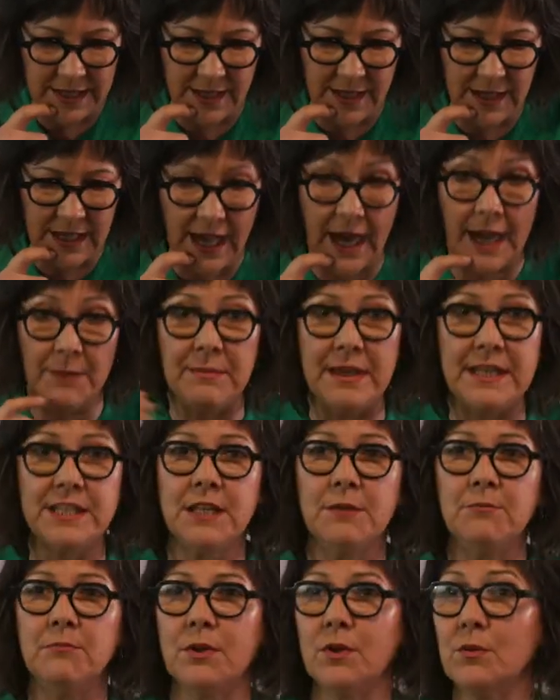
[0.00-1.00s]
I met
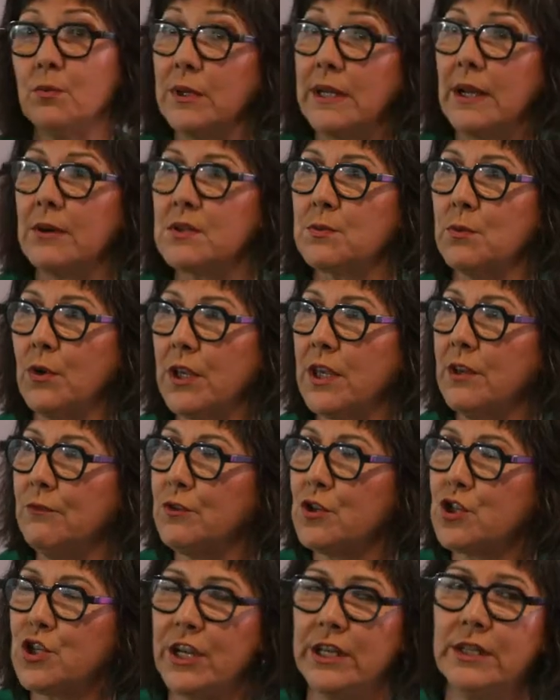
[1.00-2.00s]
him when I was working
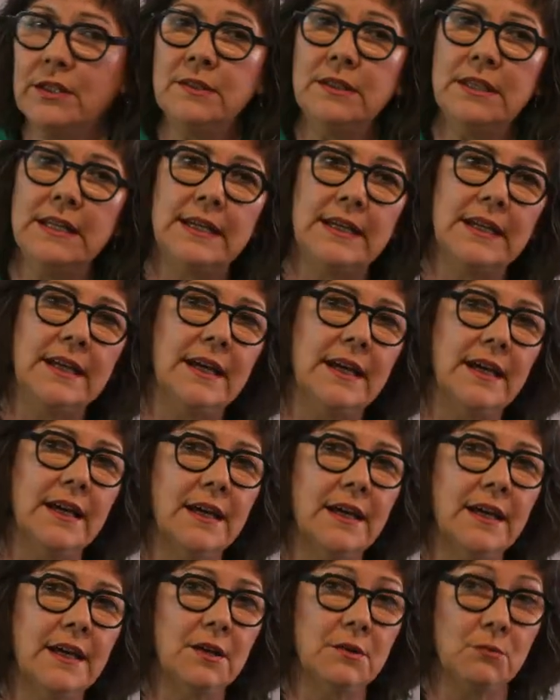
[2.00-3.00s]
for Shell
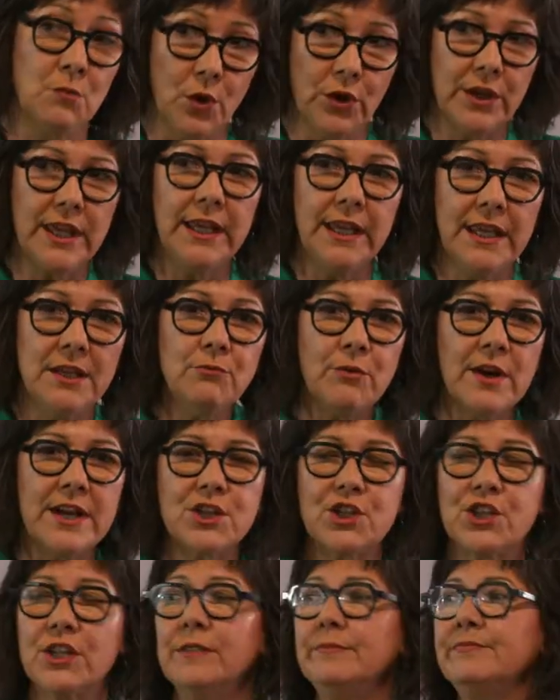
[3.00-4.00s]
and working in
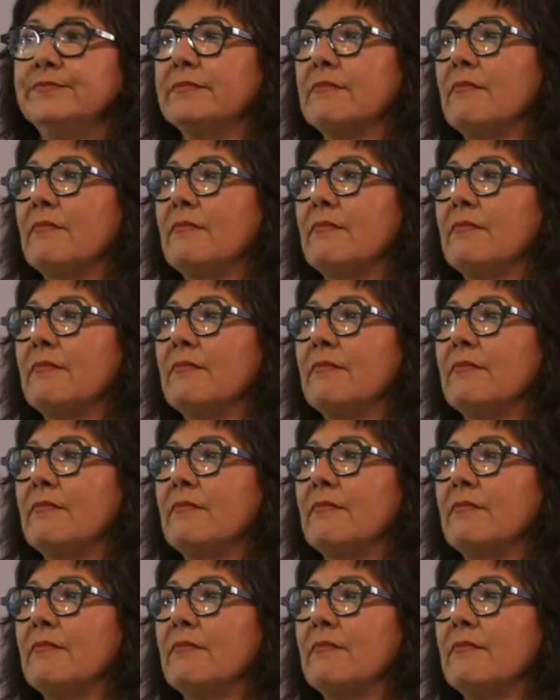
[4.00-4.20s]
Russia,